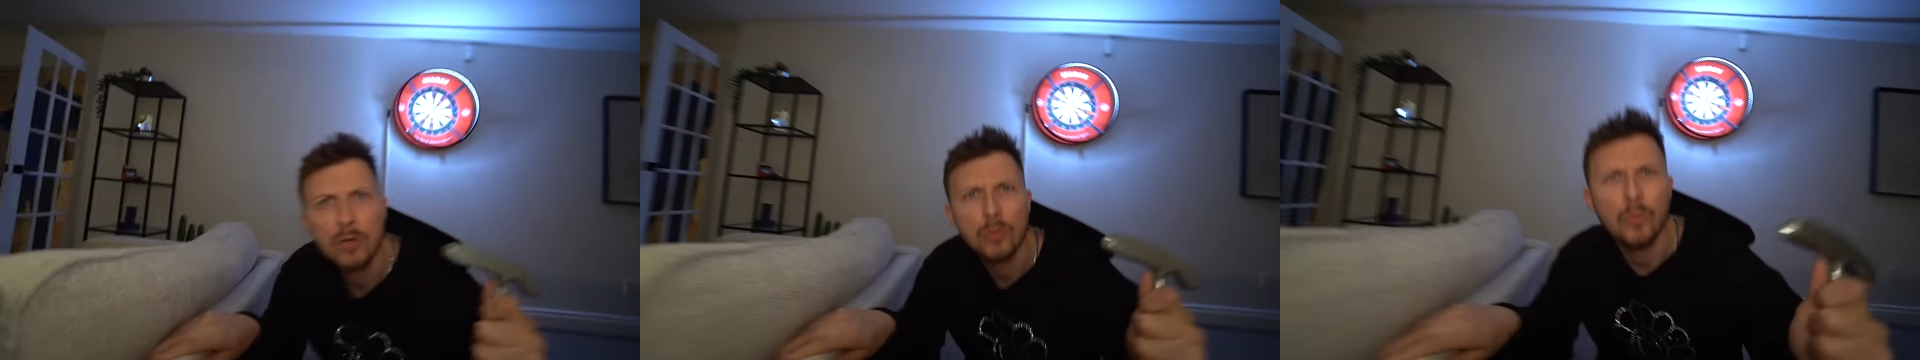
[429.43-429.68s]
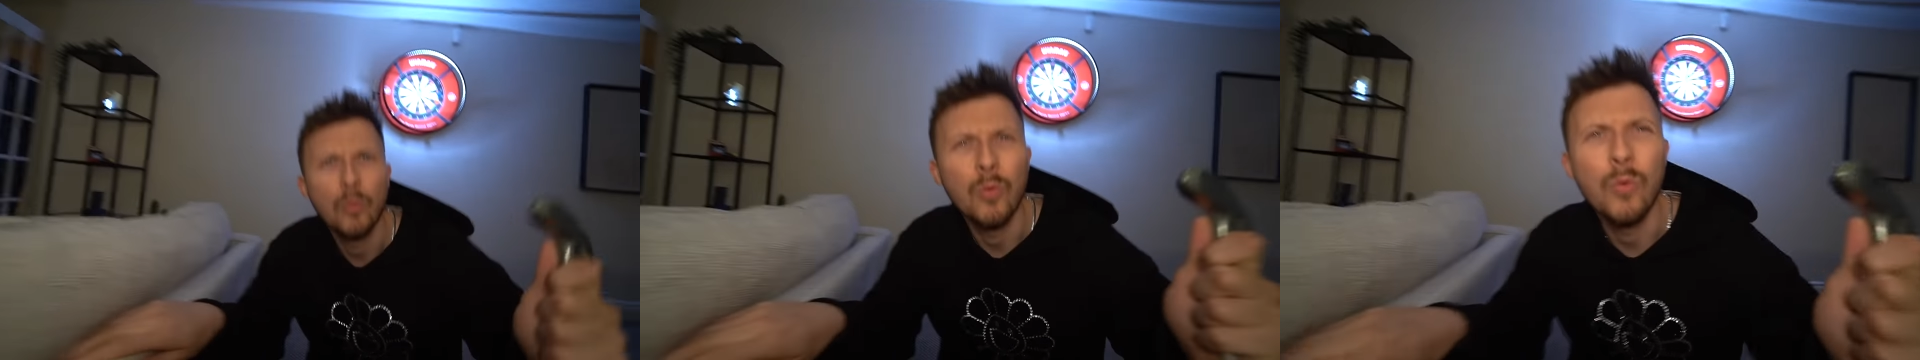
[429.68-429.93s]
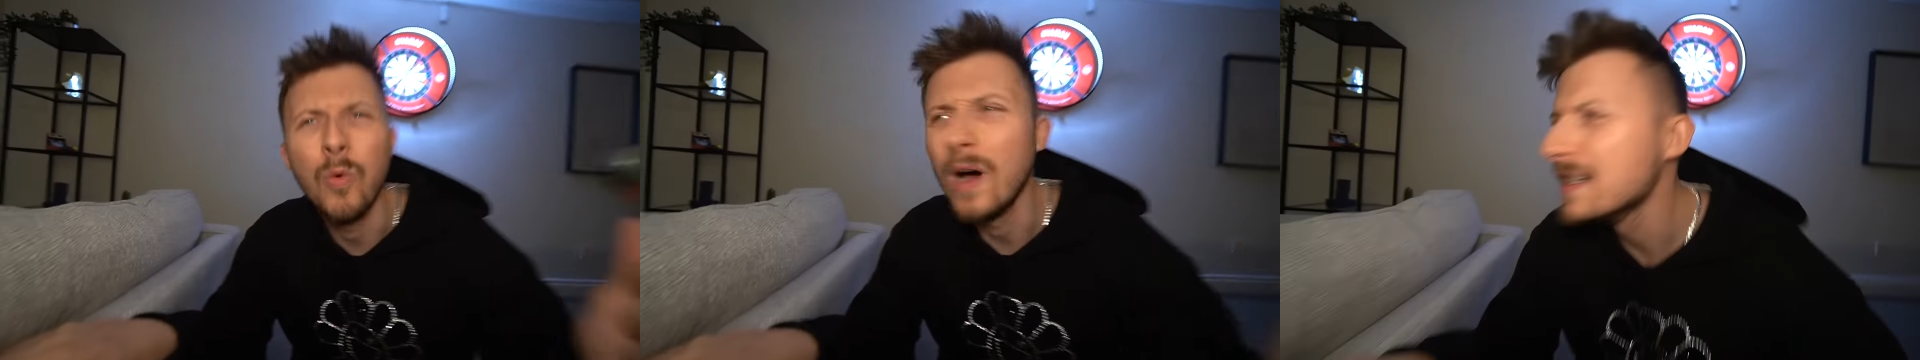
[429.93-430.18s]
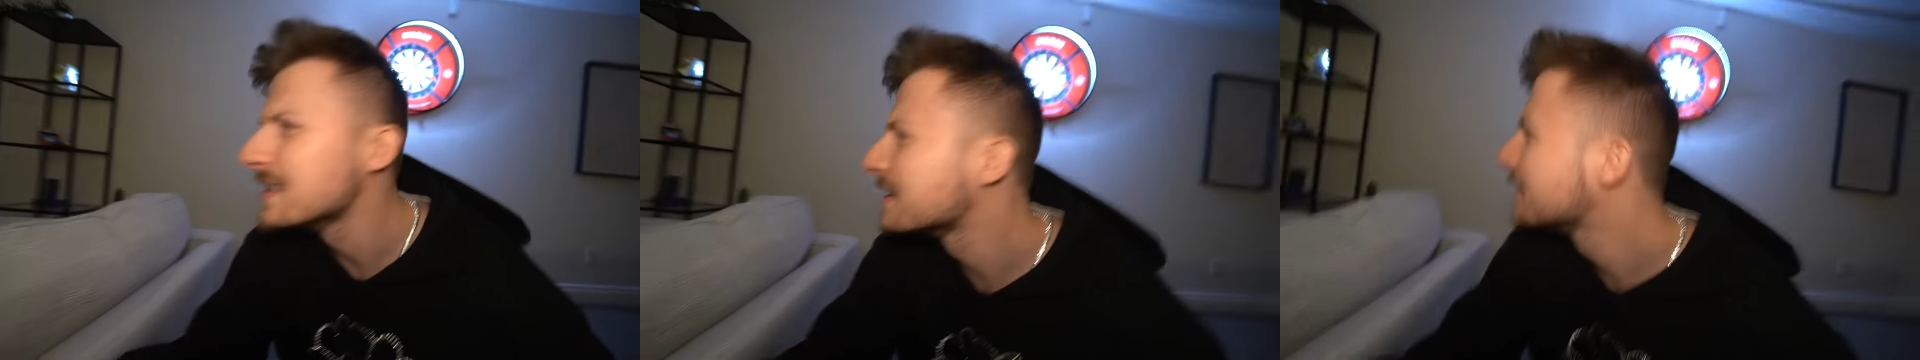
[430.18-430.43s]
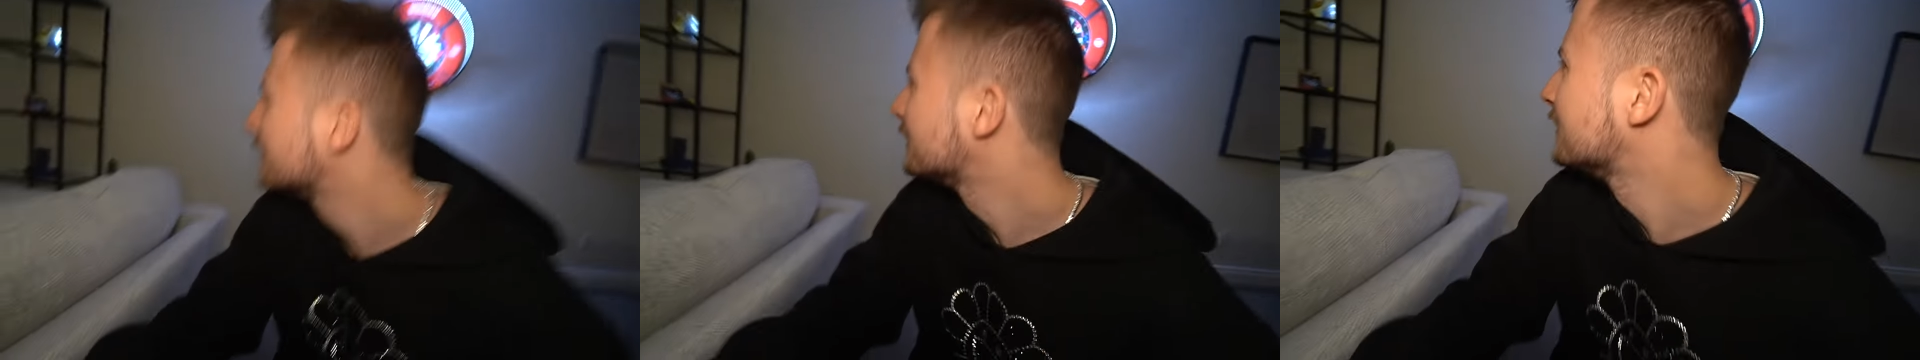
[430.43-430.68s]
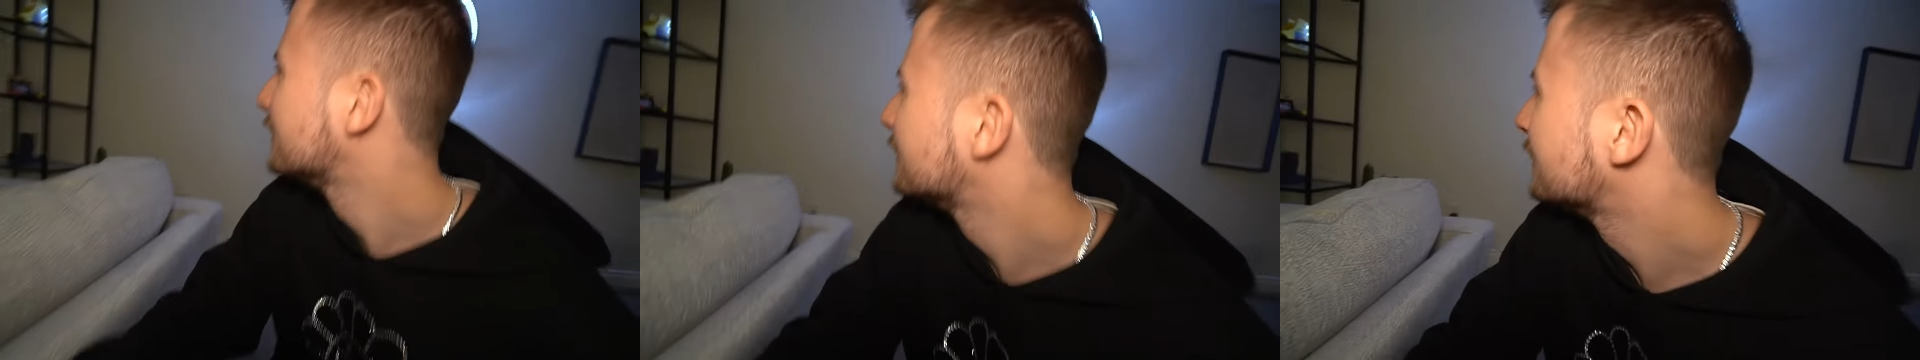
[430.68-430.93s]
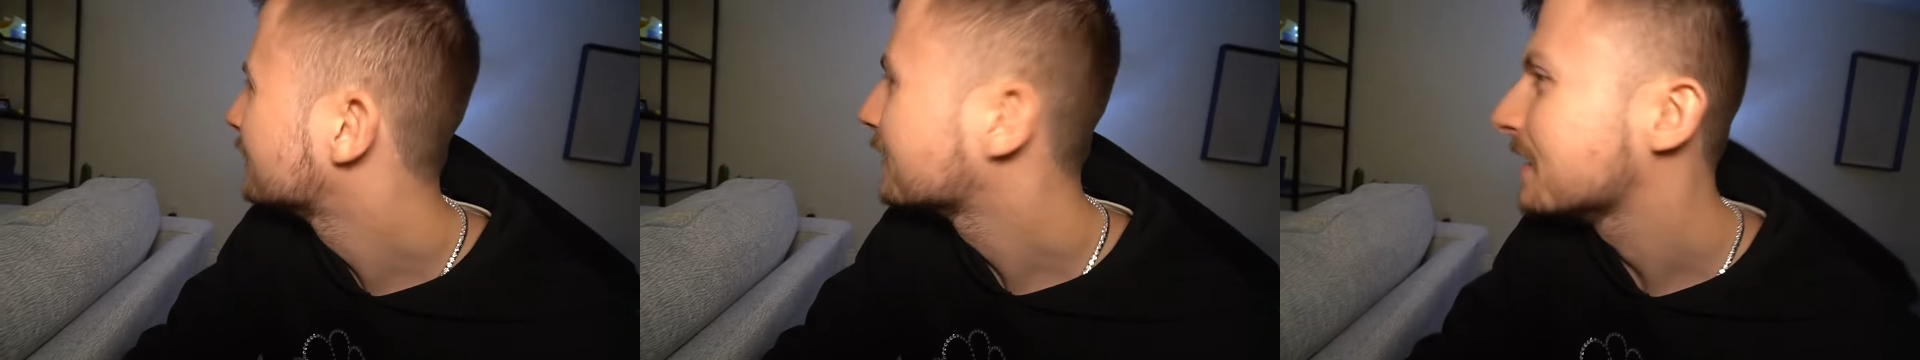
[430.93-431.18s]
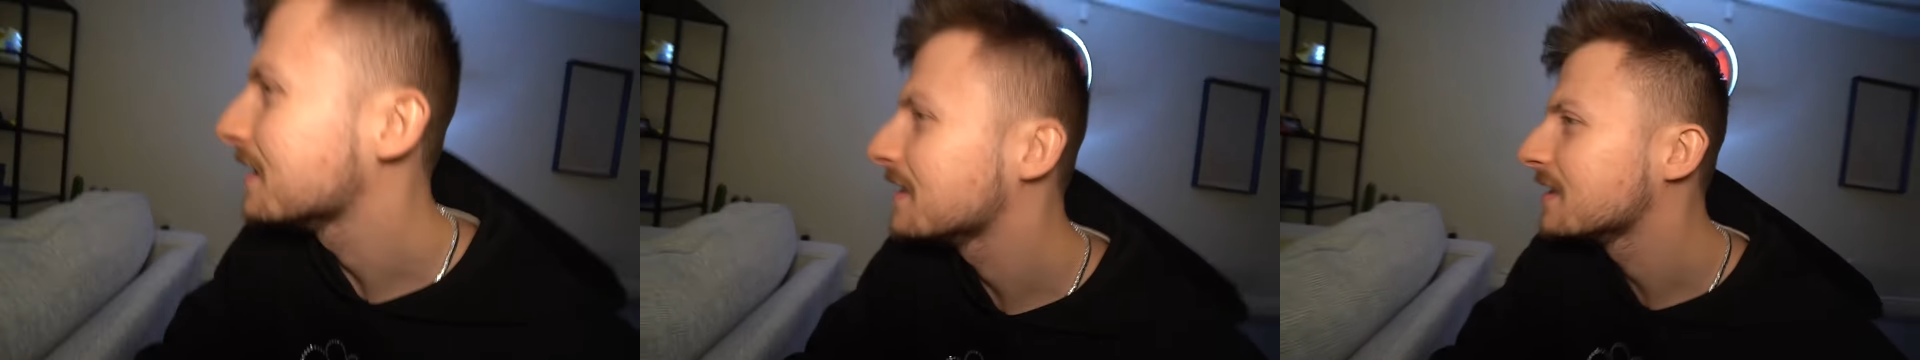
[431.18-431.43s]
What just happened? He
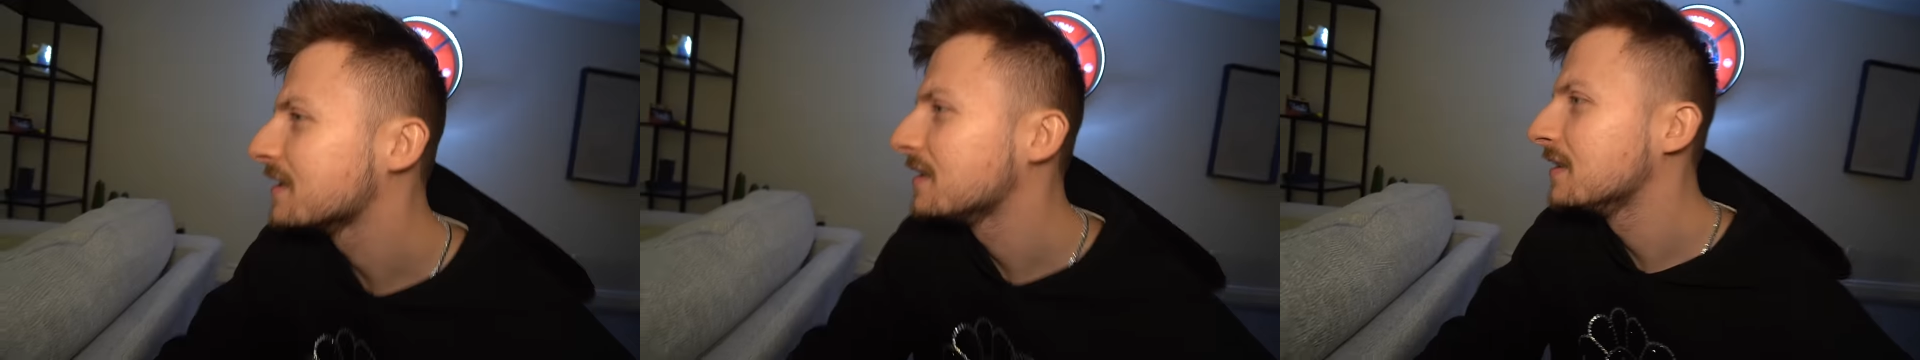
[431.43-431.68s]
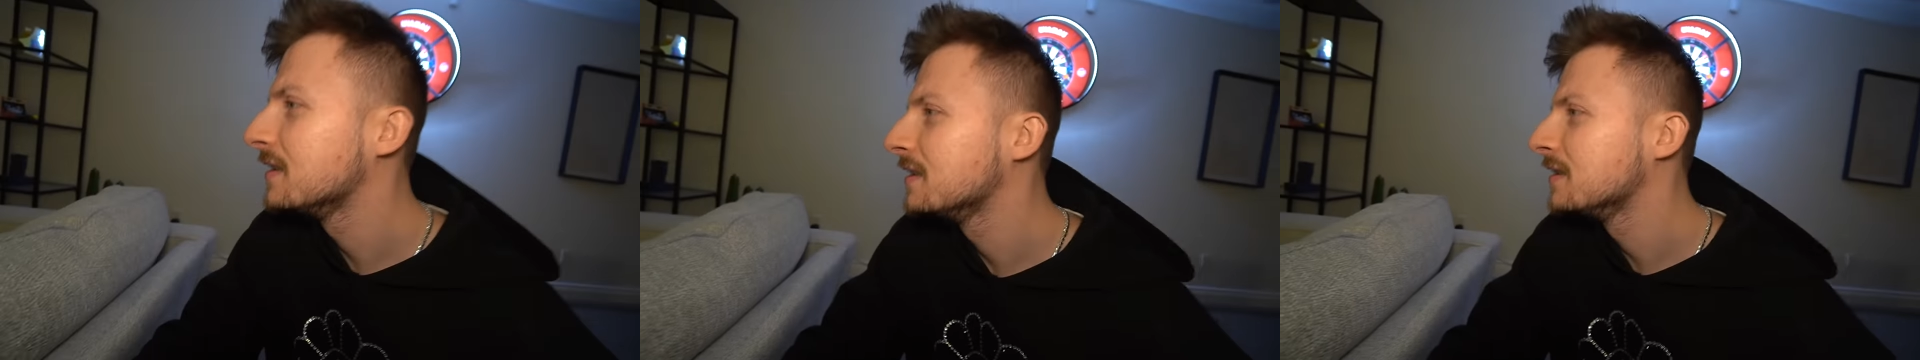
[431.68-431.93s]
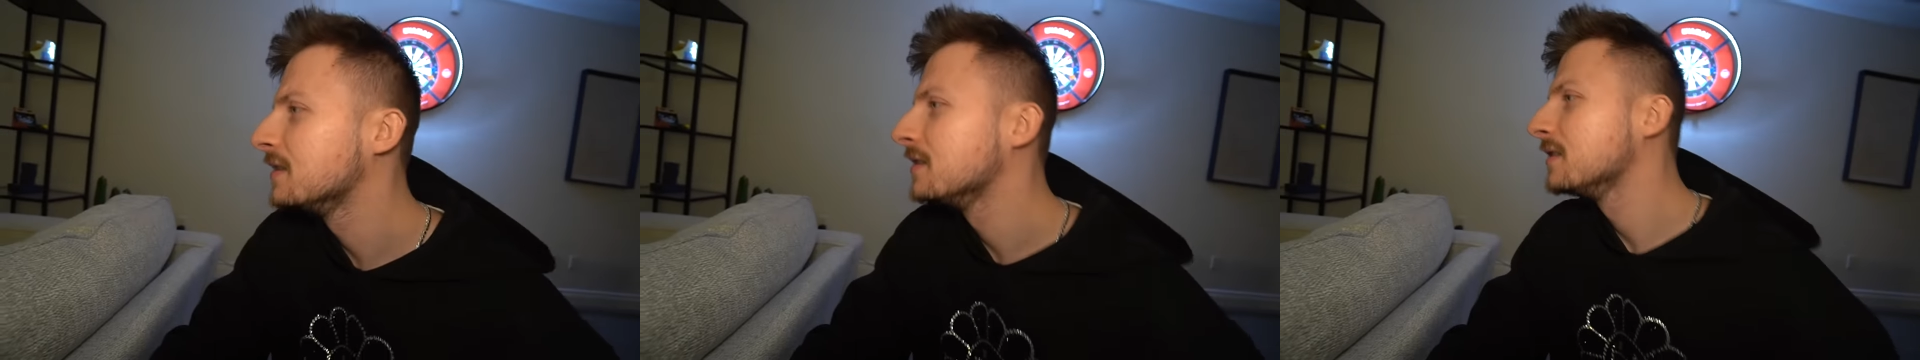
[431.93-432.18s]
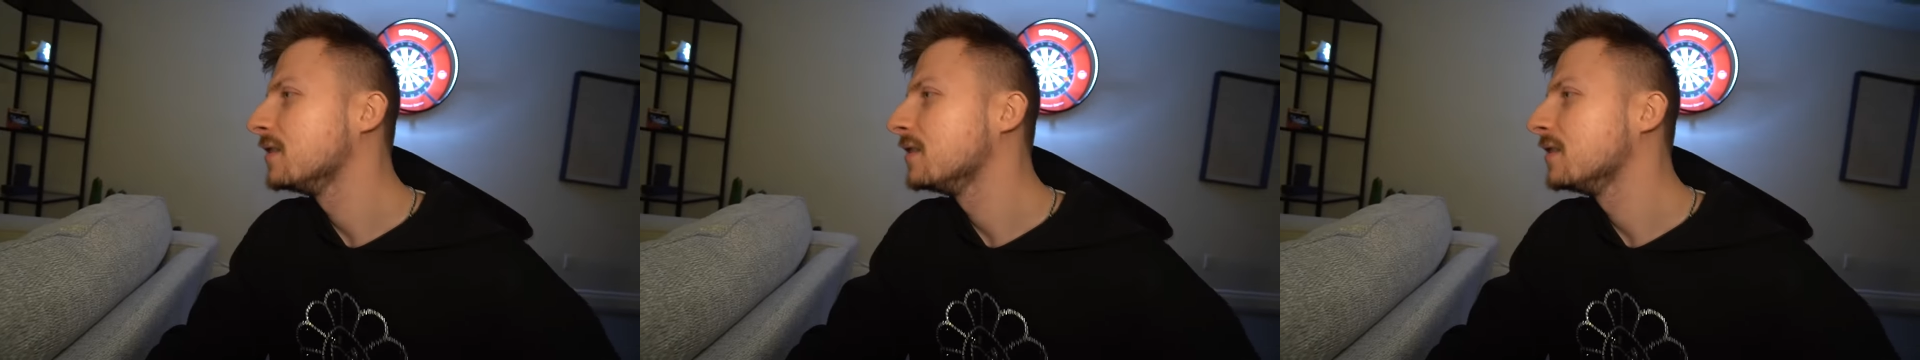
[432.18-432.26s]
said he hurt his finger.